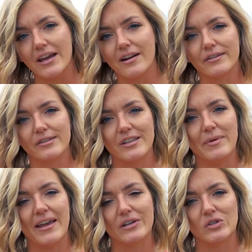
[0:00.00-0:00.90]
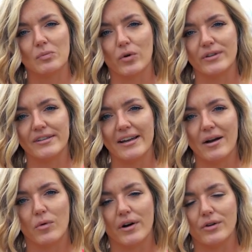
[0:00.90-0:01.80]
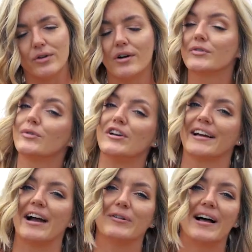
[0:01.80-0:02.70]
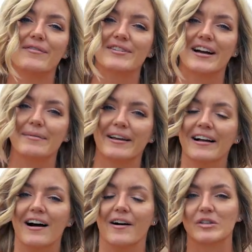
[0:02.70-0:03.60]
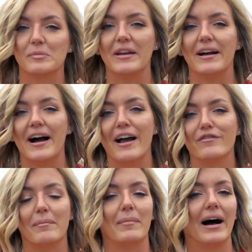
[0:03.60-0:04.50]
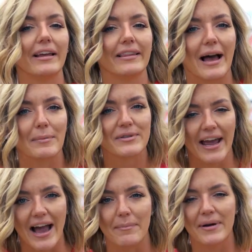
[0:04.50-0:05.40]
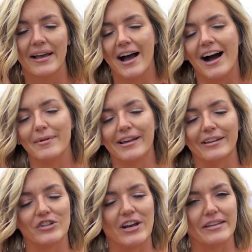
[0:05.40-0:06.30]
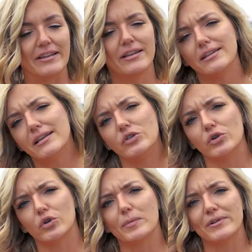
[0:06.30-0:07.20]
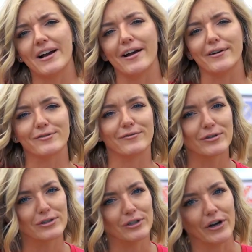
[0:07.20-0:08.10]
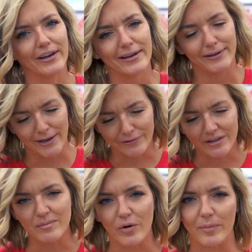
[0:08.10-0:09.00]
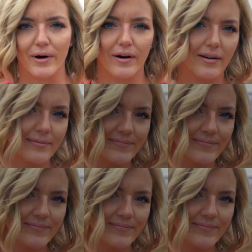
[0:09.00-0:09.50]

date on the CBS Sports Network. You can also check out live timing on the Speed Hive My Labs app. I'm Haley Shanley. This is your Cooper Tires First Look, ERX Motor Park.